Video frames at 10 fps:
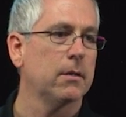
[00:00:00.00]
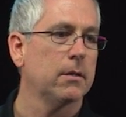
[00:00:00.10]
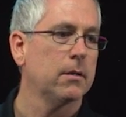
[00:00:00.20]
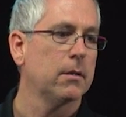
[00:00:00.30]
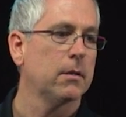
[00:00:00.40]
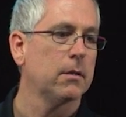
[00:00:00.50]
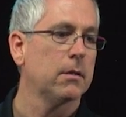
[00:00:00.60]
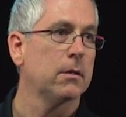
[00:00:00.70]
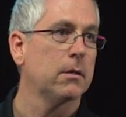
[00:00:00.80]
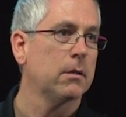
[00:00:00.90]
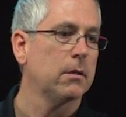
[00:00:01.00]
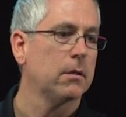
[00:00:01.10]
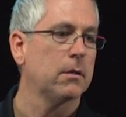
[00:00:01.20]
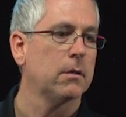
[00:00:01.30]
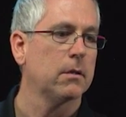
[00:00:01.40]

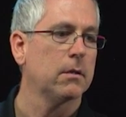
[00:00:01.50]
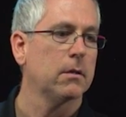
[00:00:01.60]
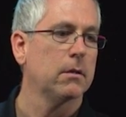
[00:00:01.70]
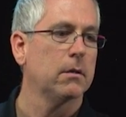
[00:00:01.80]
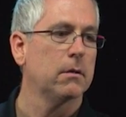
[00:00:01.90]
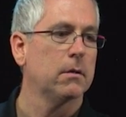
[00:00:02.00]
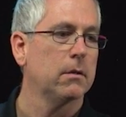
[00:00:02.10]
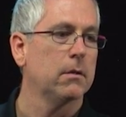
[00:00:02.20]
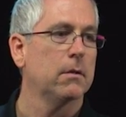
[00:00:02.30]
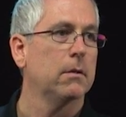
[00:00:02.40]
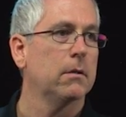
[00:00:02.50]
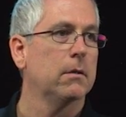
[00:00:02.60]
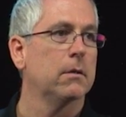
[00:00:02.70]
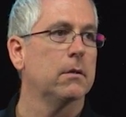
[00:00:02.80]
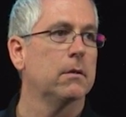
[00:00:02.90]

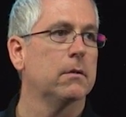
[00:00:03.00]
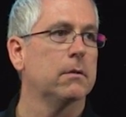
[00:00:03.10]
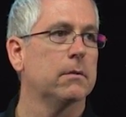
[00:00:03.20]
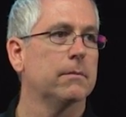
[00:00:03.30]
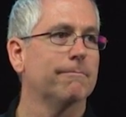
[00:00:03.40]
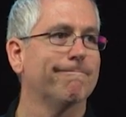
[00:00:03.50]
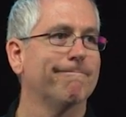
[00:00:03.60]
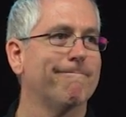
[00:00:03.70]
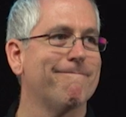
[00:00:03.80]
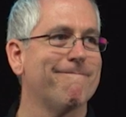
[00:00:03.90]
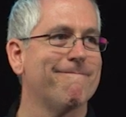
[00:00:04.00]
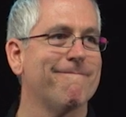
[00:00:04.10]
Nothing is said.